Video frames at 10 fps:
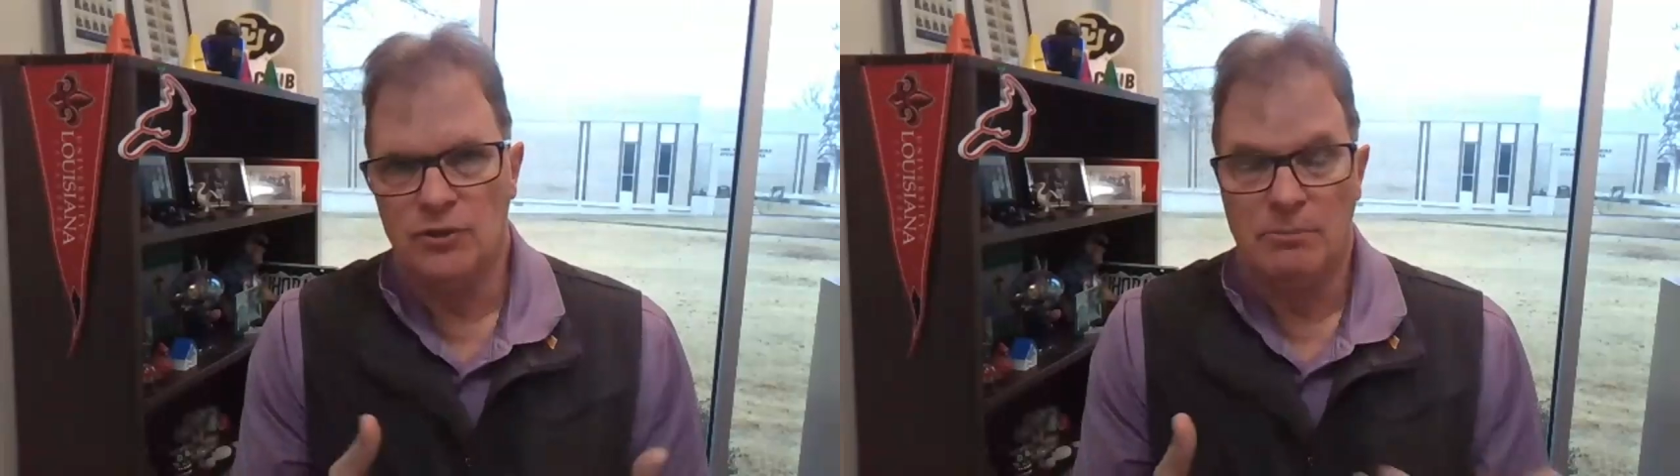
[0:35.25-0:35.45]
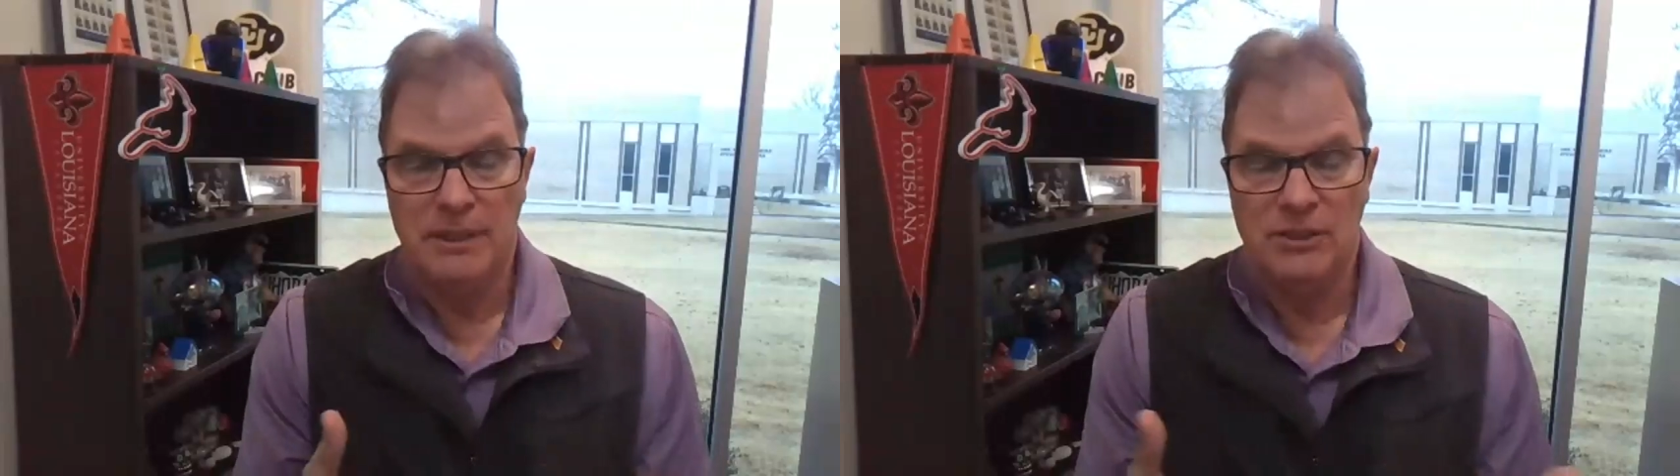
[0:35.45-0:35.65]

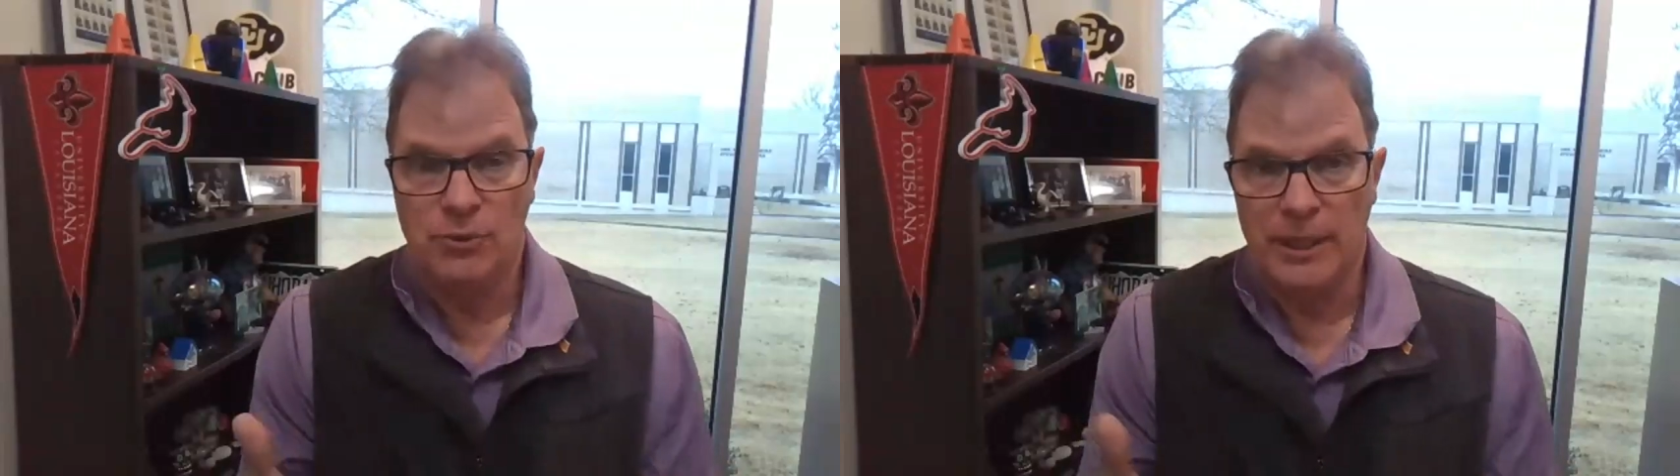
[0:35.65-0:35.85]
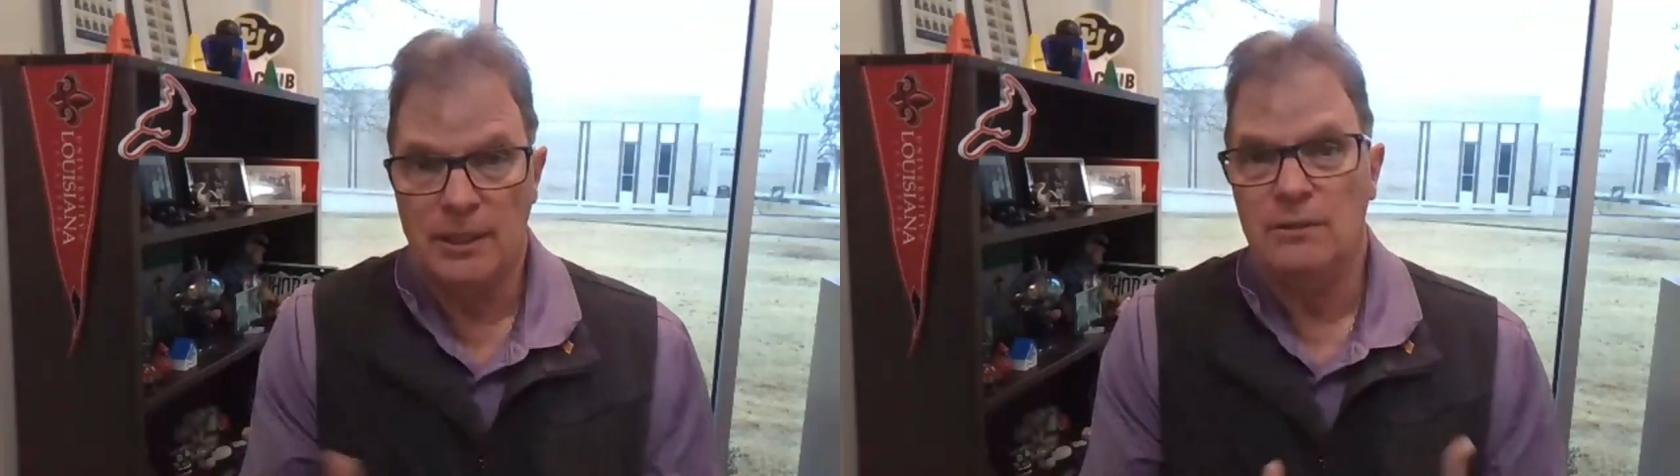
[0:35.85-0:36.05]
or mens
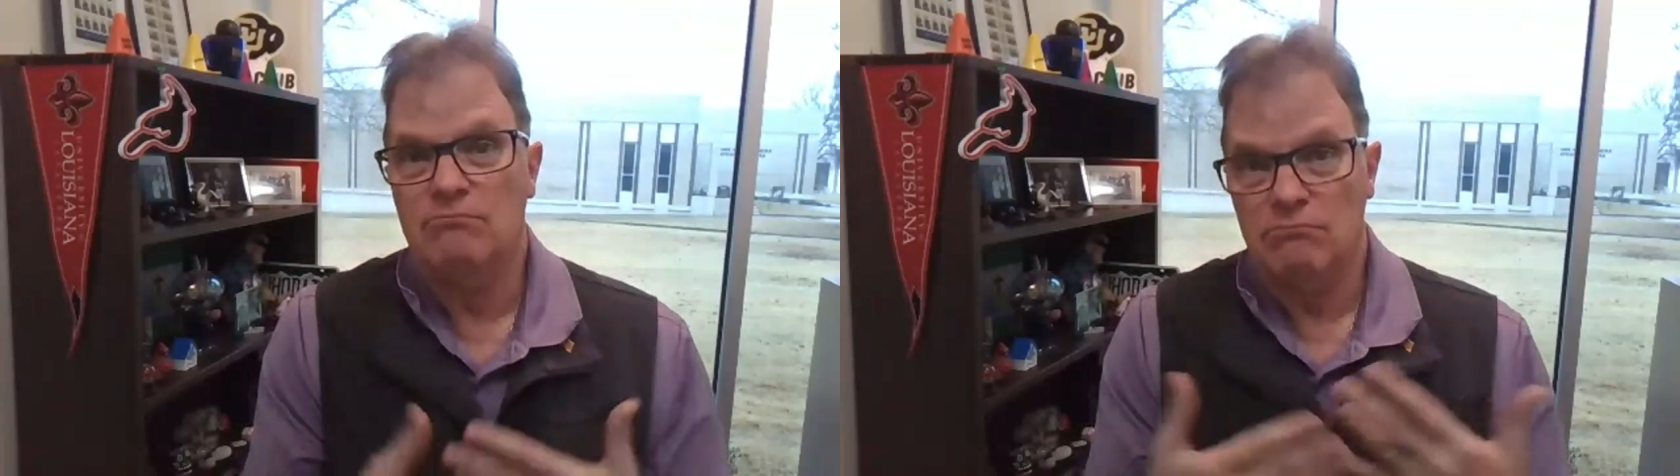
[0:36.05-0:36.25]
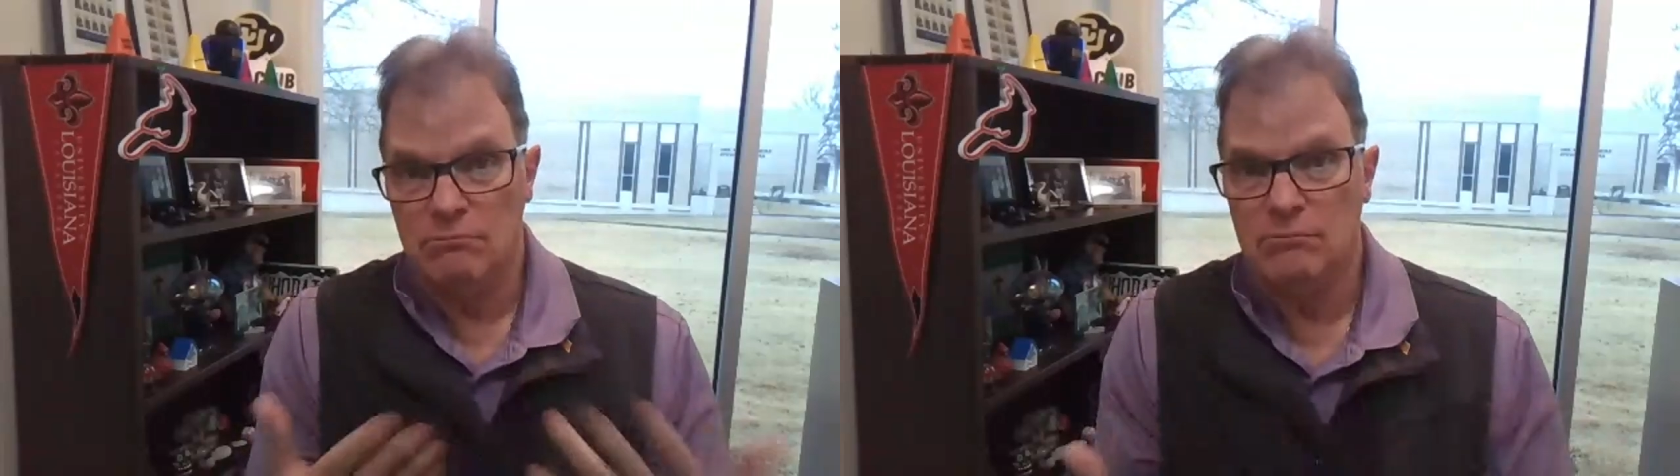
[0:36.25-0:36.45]
rea,
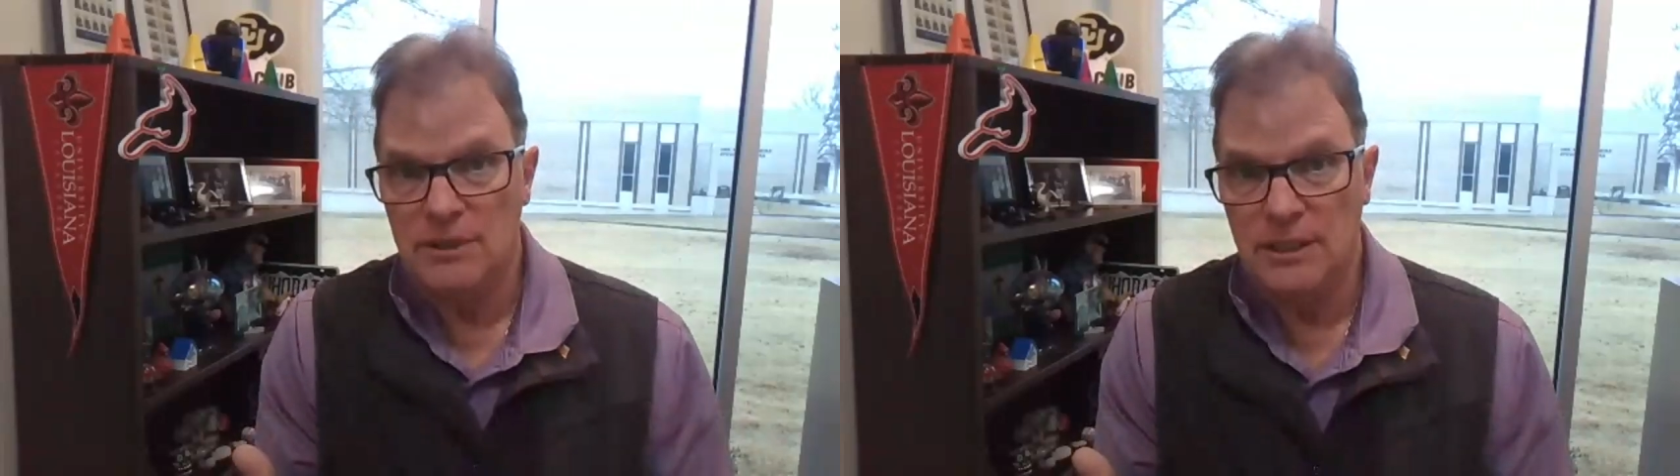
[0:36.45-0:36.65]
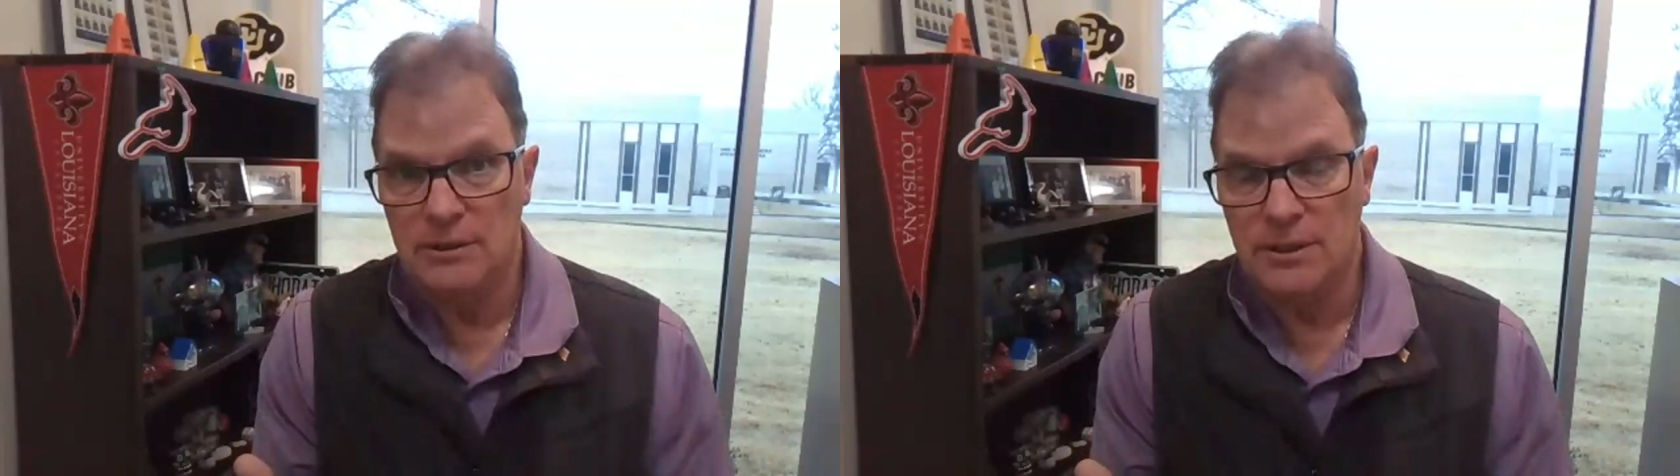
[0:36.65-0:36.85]

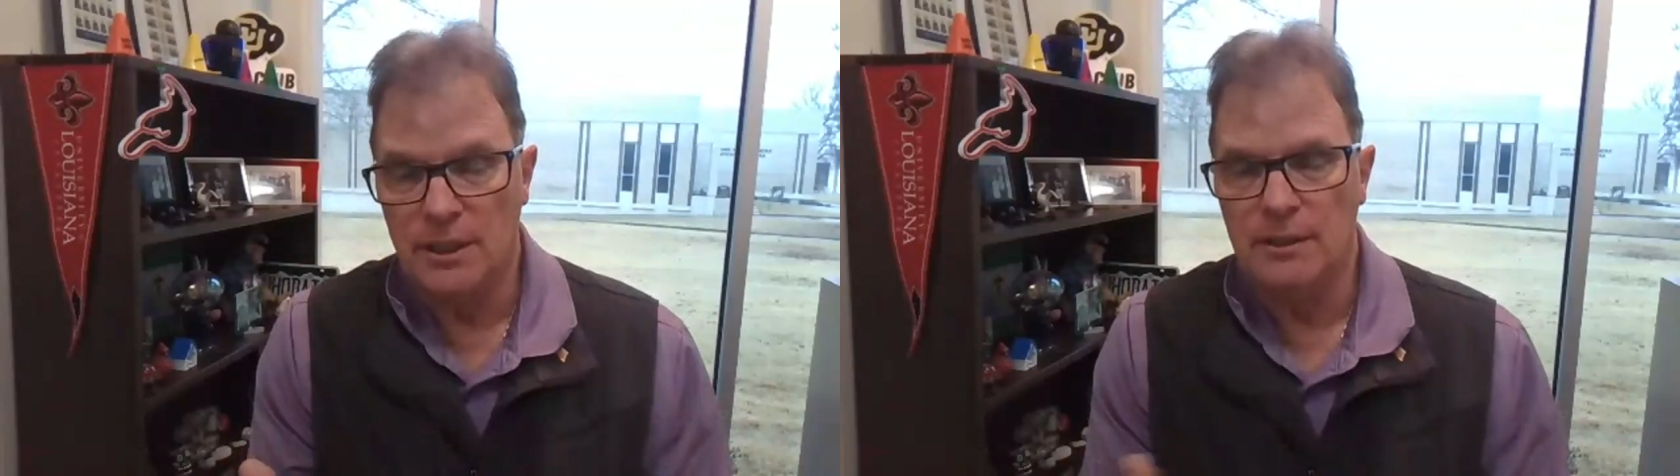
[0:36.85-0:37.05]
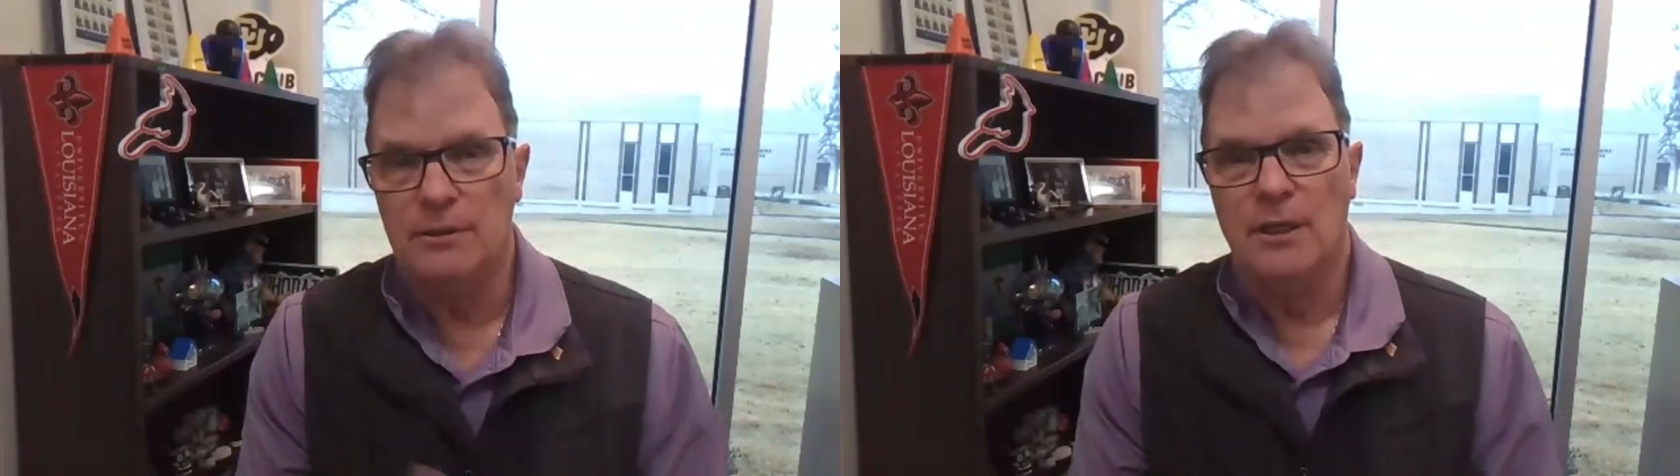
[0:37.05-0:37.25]
the
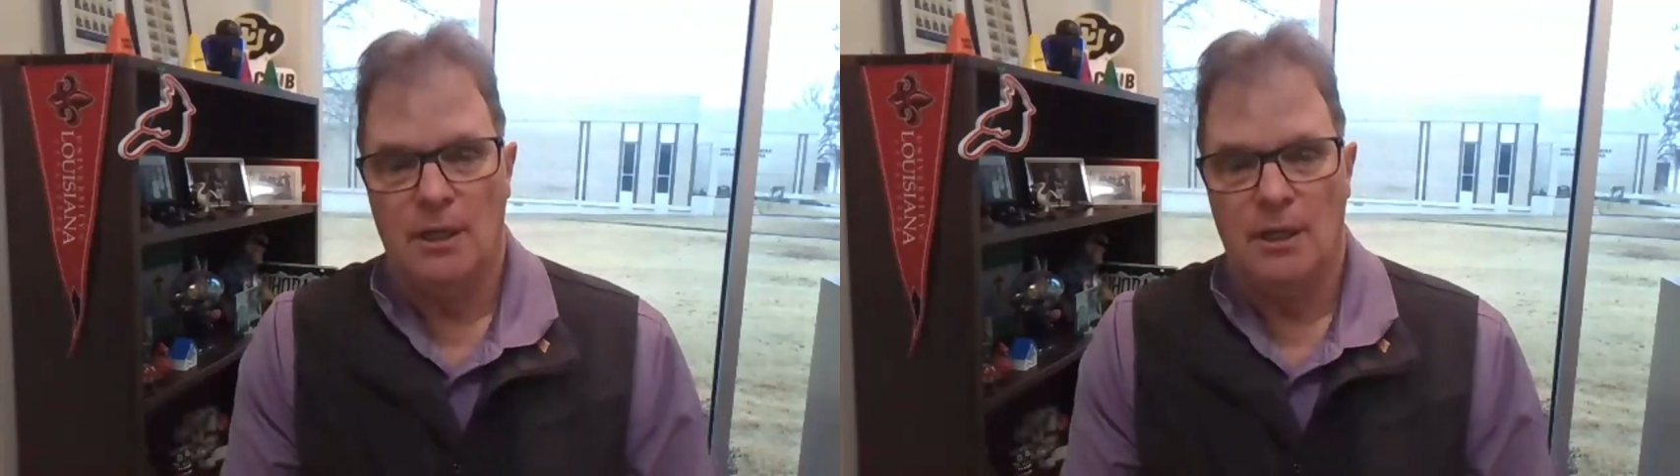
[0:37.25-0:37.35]
intent.